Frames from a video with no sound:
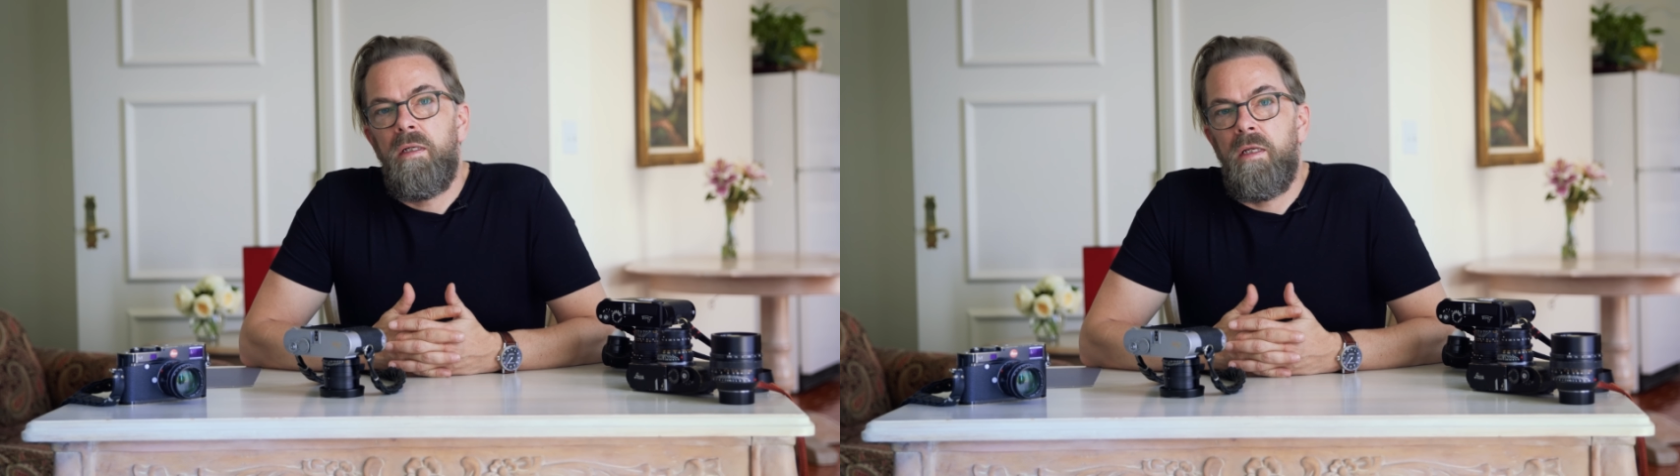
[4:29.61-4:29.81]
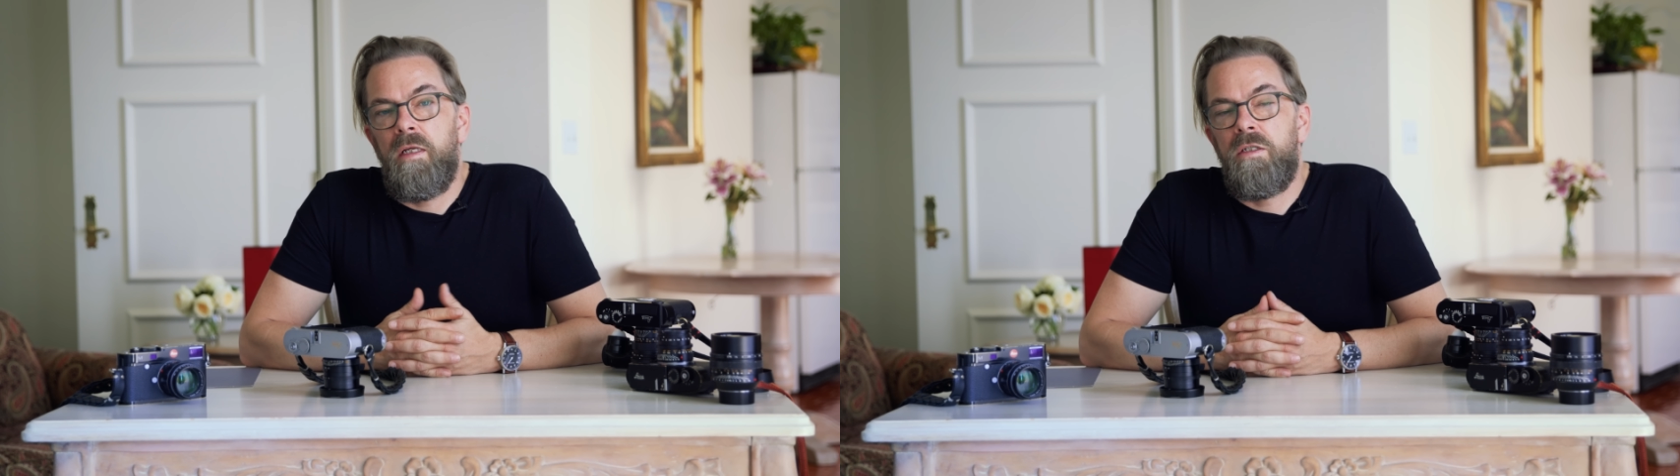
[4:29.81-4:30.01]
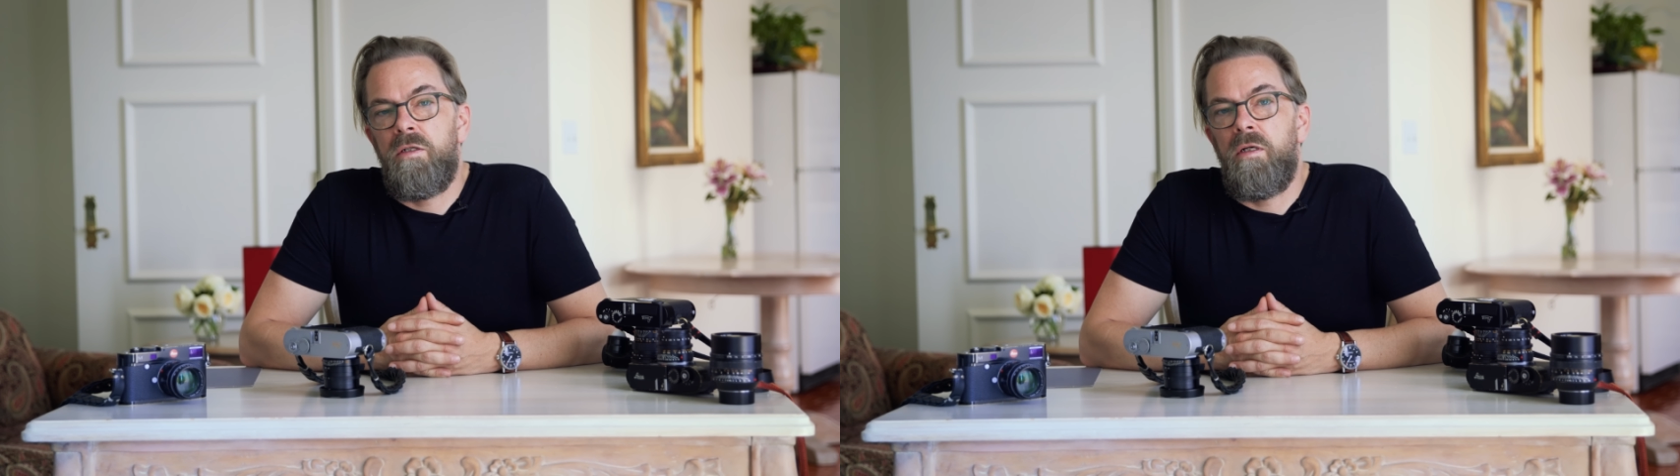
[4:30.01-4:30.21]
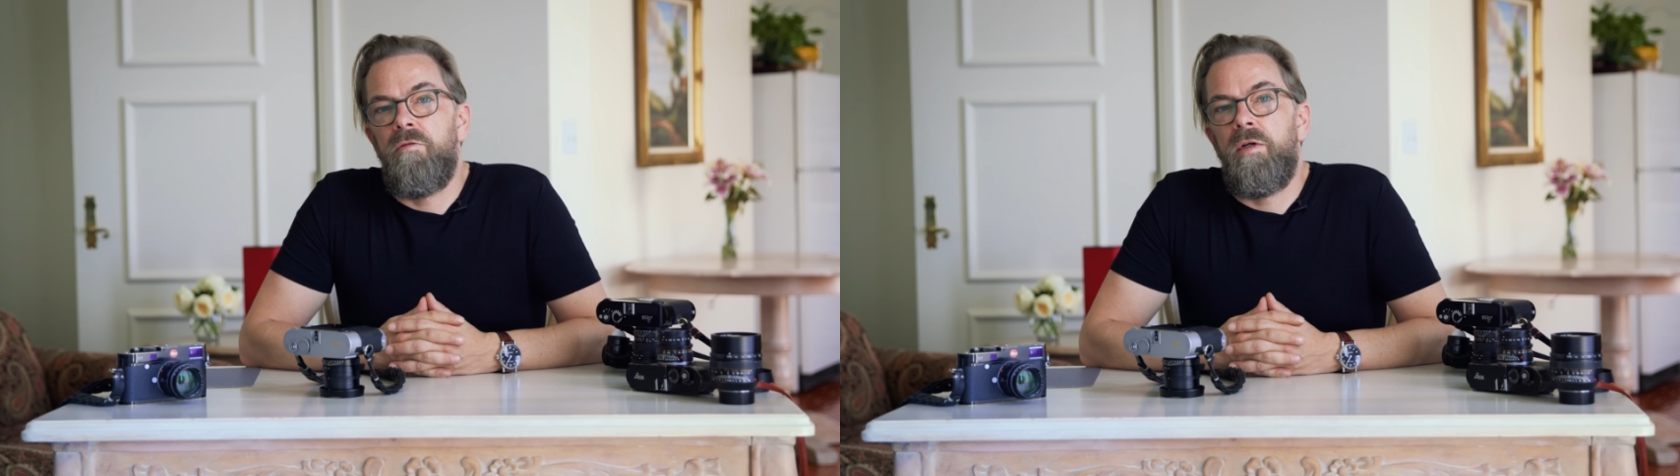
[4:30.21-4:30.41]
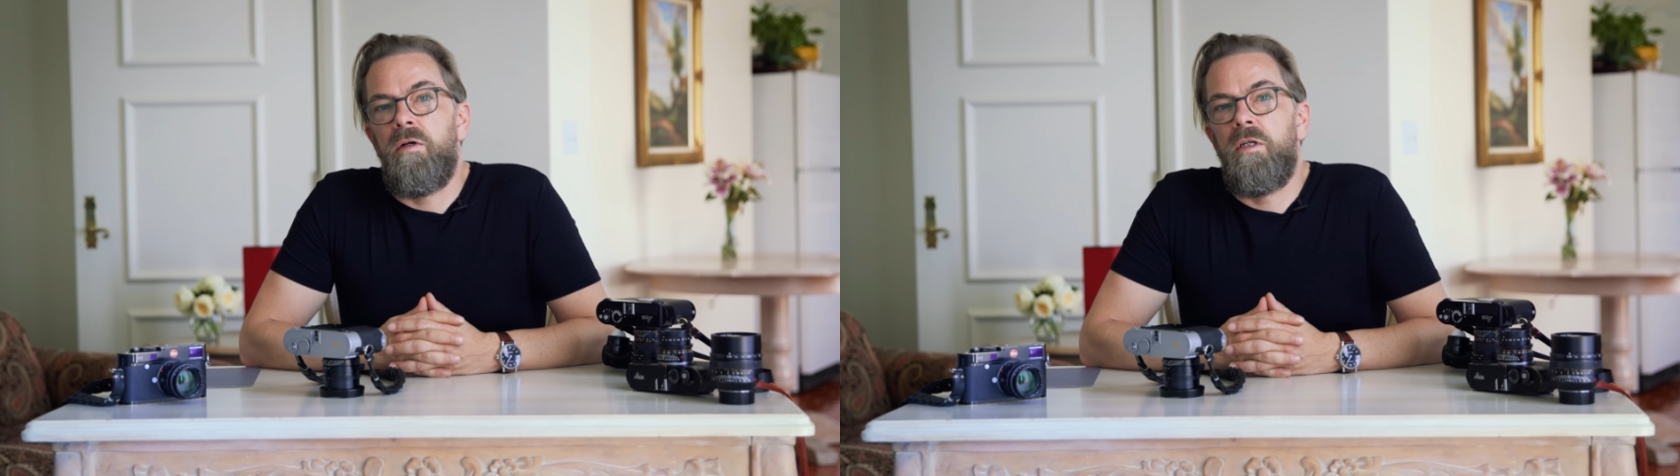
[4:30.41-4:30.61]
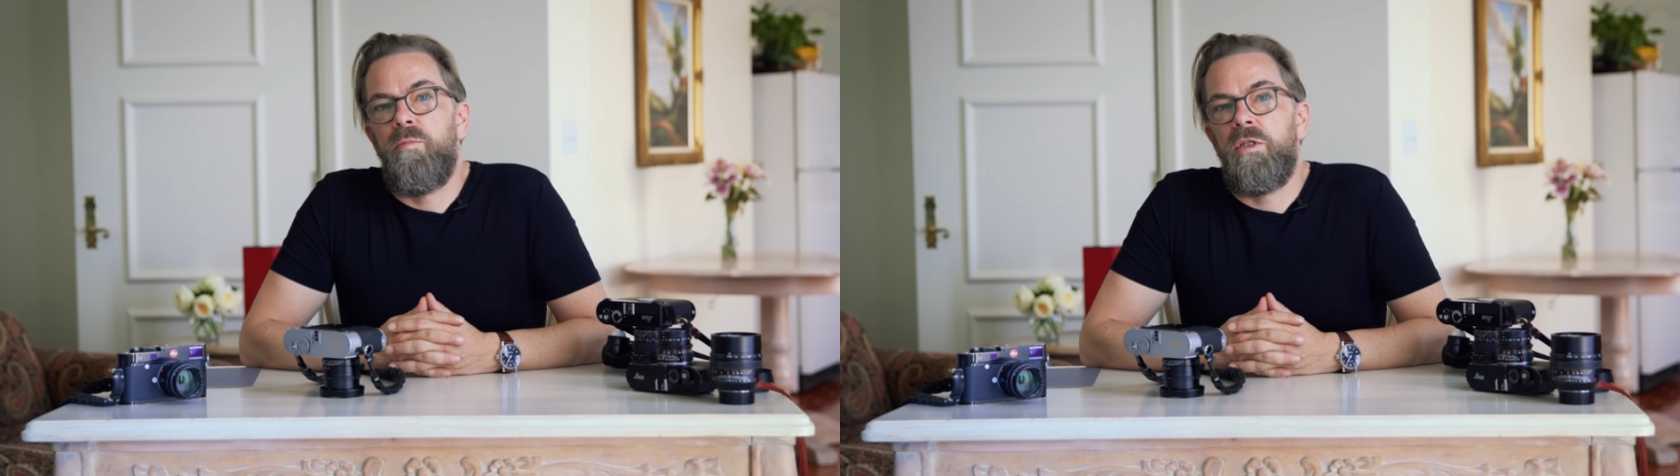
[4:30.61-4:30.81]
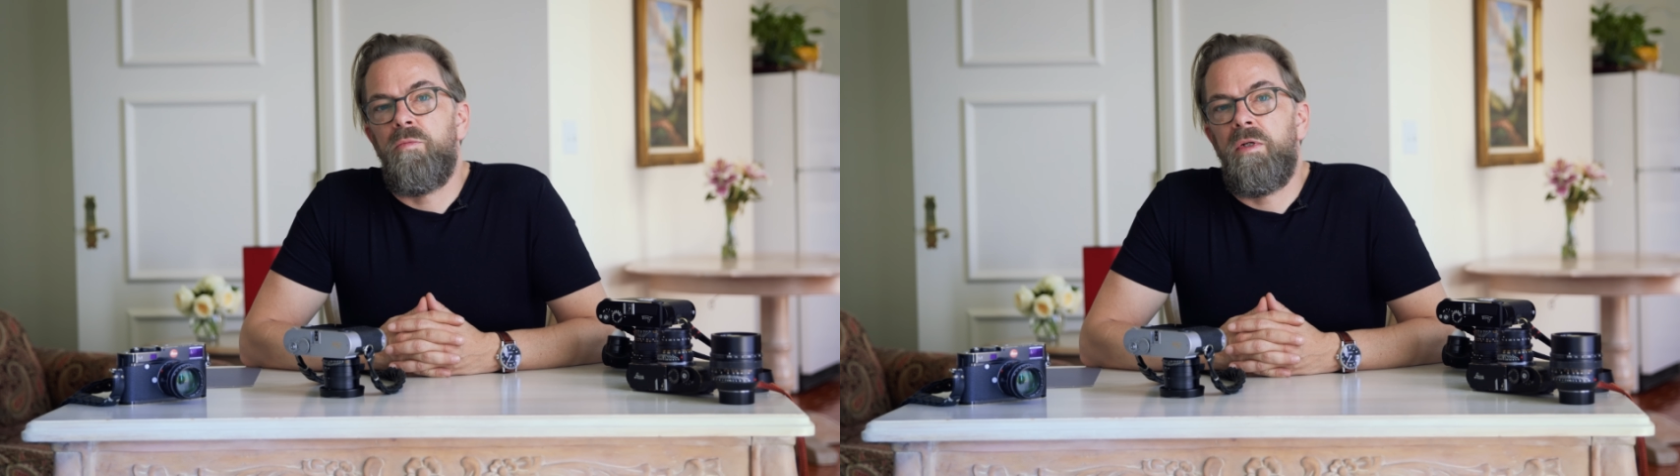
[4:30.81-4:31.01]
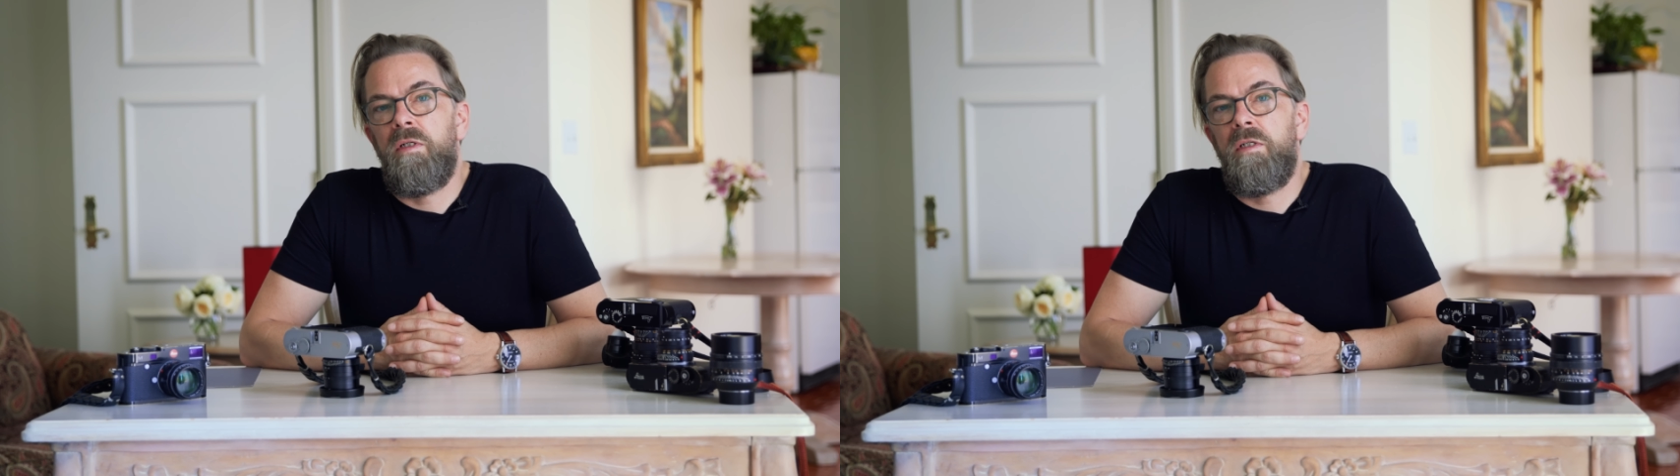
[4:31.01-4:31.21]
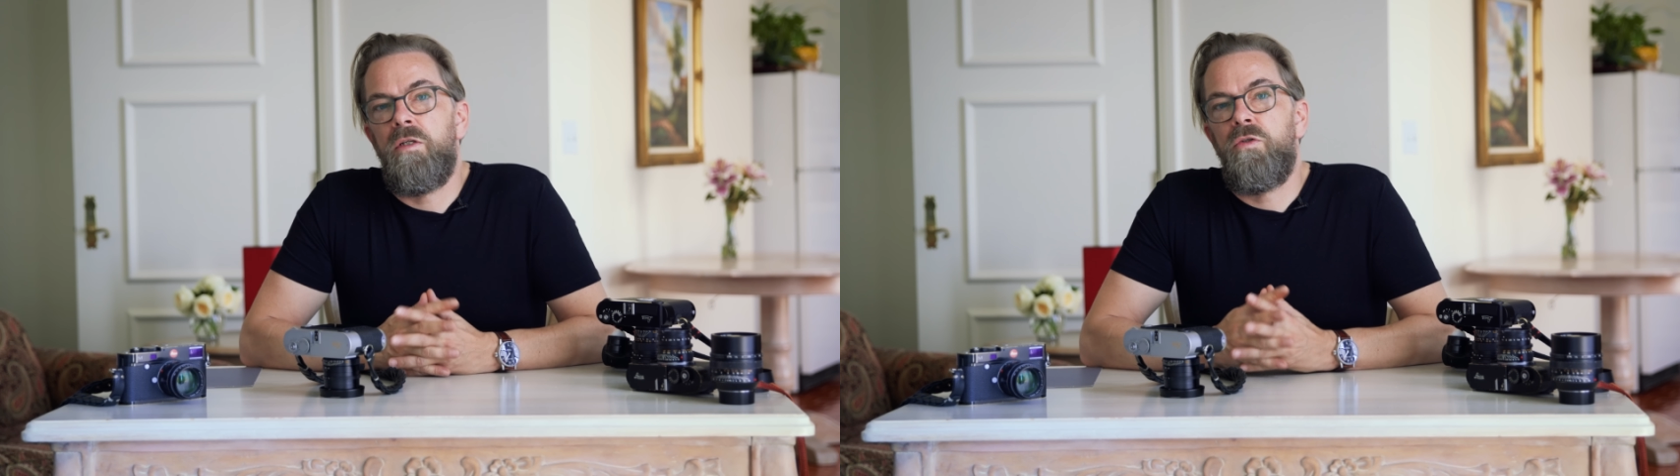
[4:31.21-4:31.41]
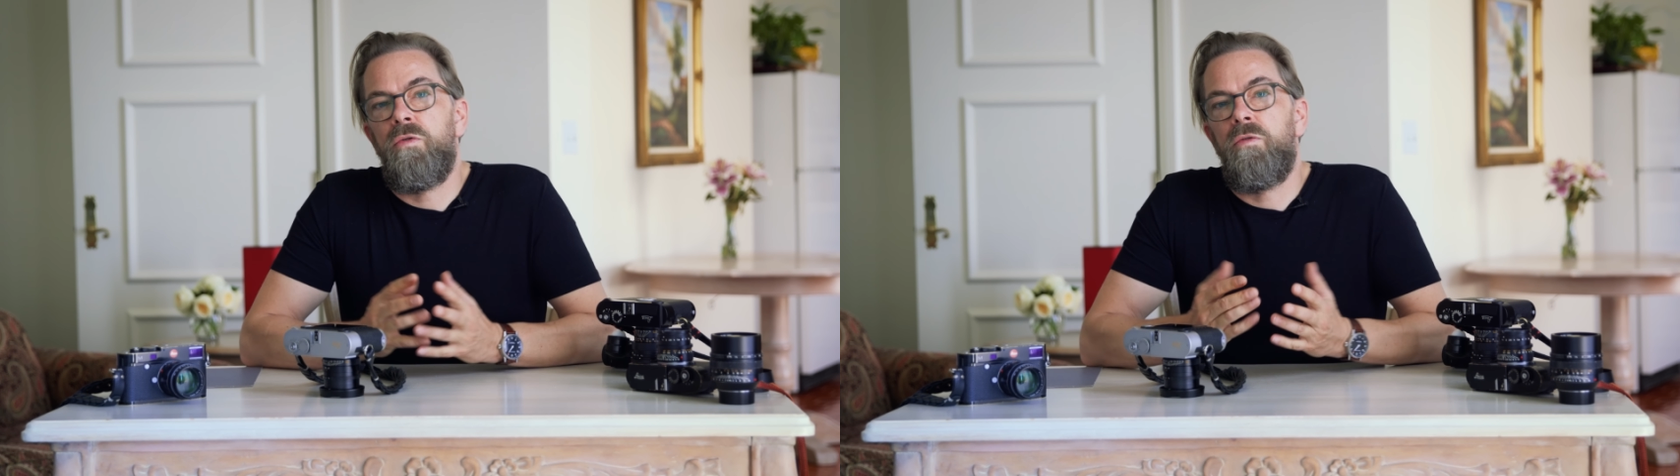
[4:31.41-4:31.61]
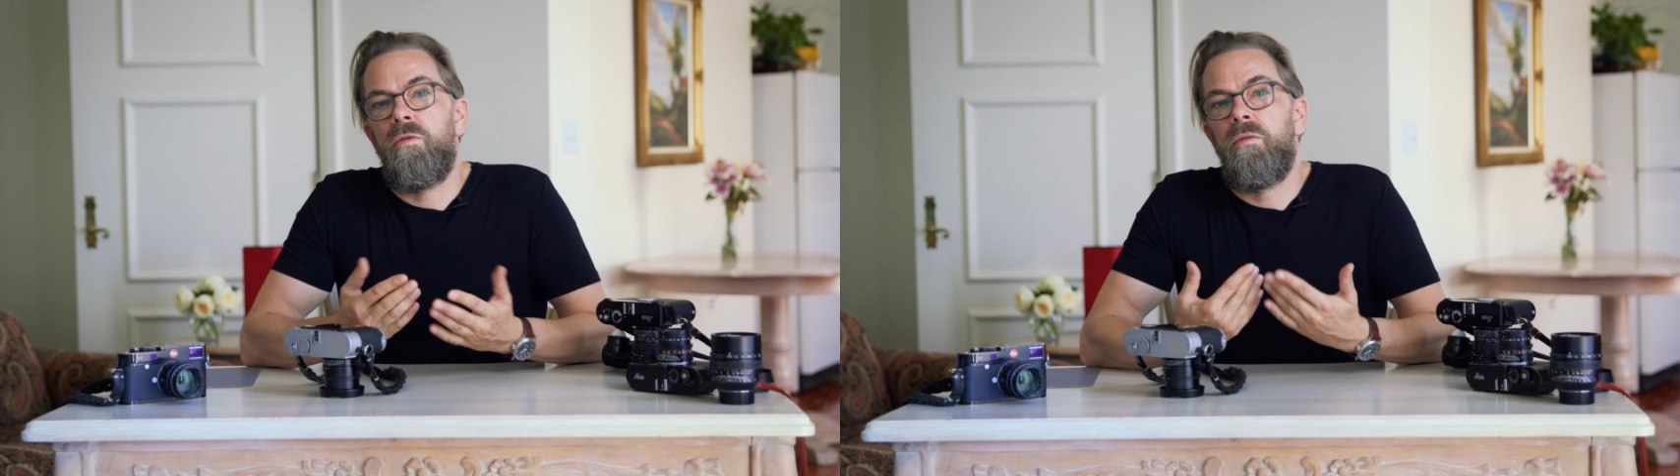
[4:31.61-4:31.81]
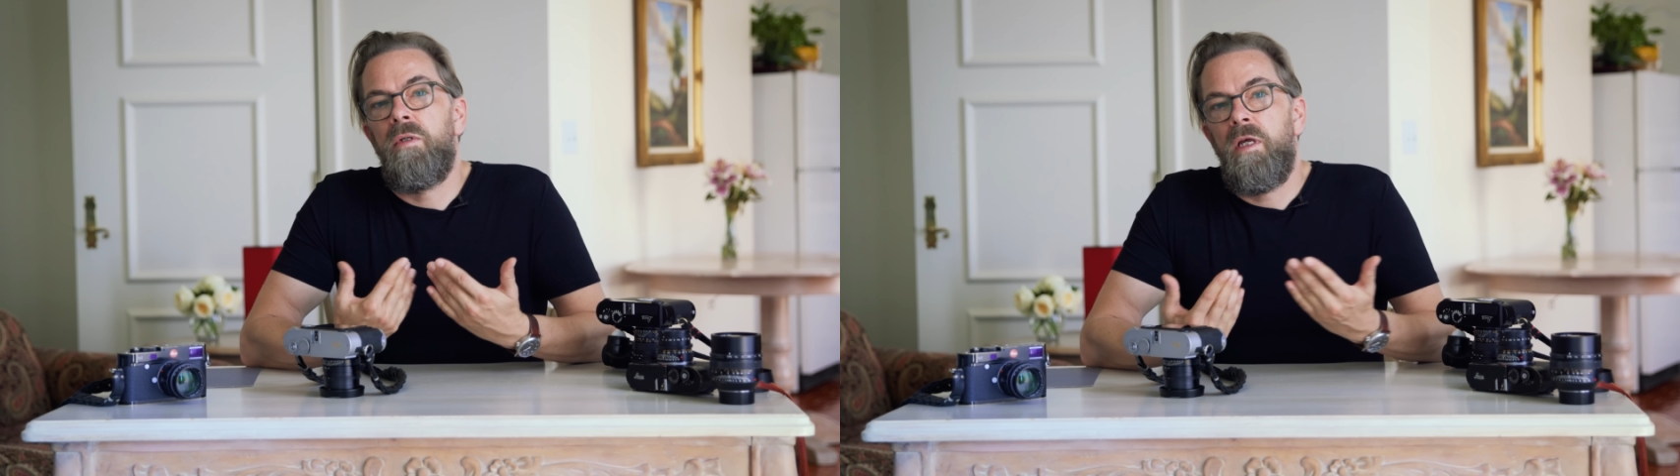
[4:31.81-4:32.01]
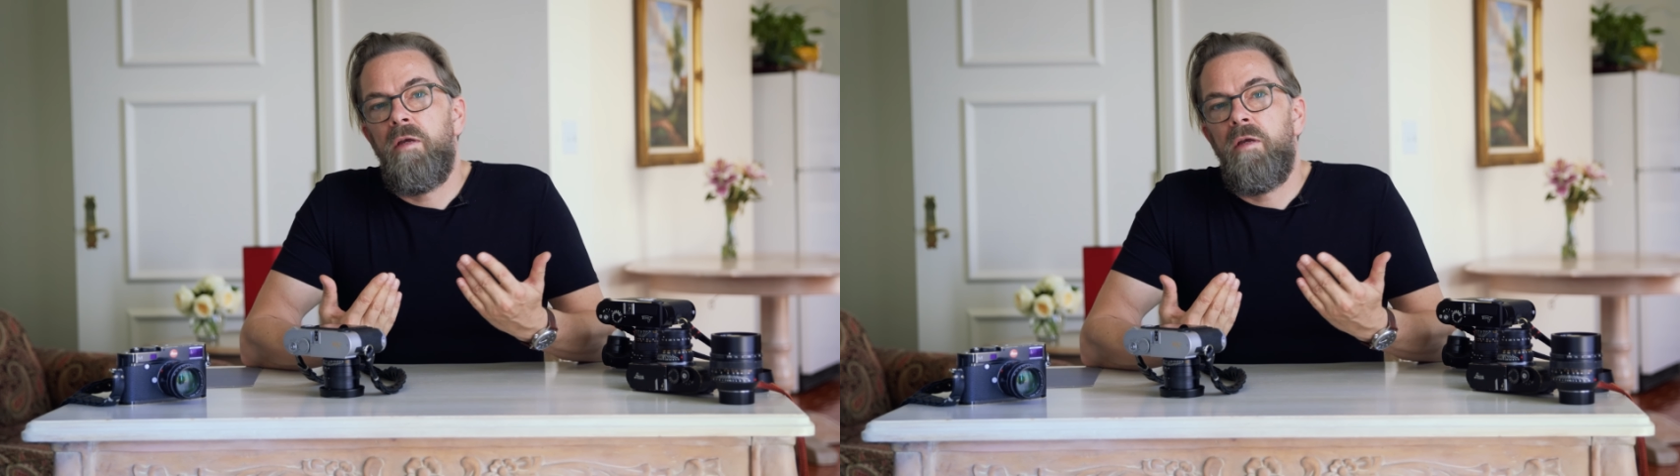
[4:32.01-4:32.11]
then suddenly we got the possibility to